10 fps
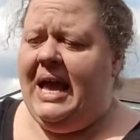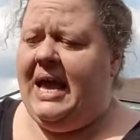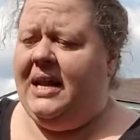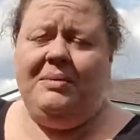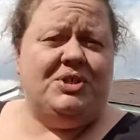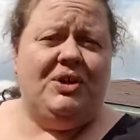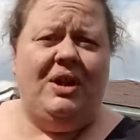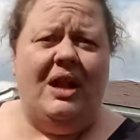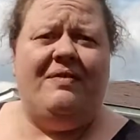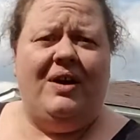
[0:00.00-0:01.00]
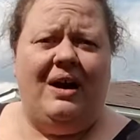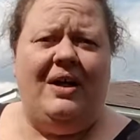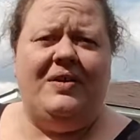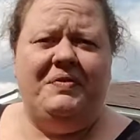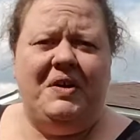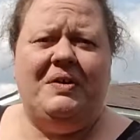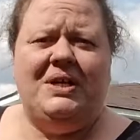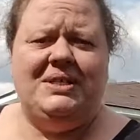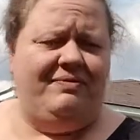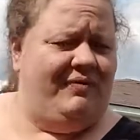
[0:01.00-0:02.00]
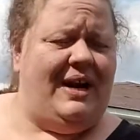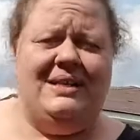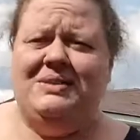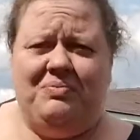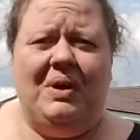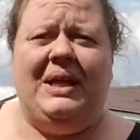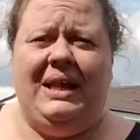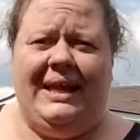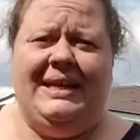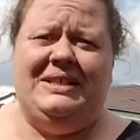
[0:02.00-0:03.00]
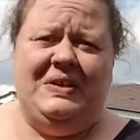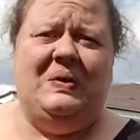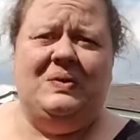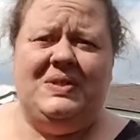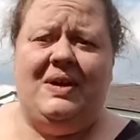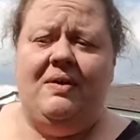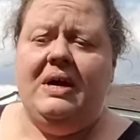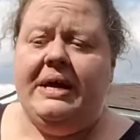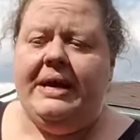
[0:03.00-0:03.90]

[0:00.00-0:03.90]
and I'm sure a lot of our other viewers and friends really like it too. So